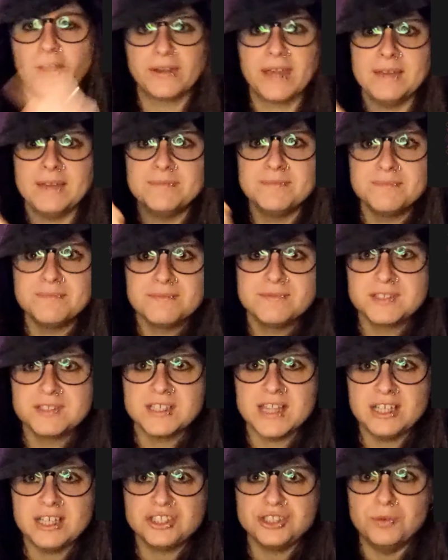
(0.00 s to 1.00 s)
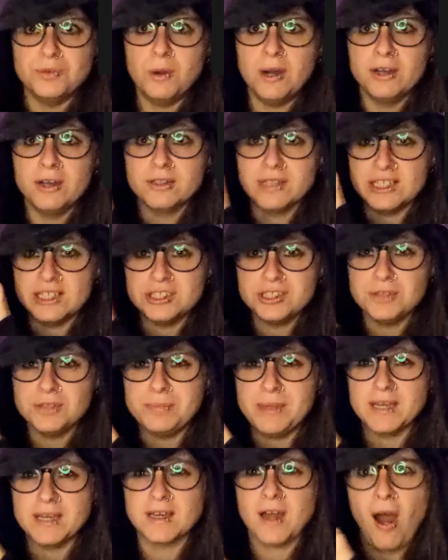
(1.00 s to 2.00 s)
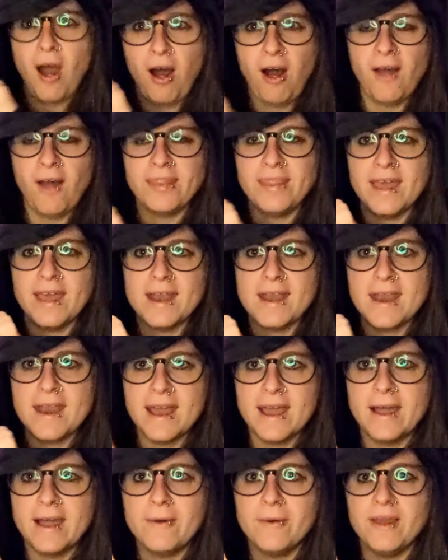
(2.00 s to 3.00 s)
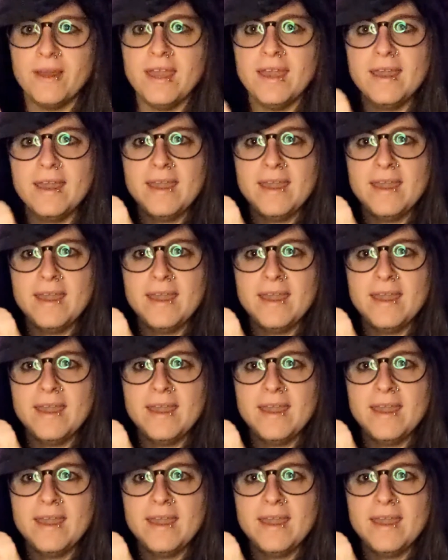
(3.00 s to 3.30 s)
Okay, so that should work. There should be a card there now.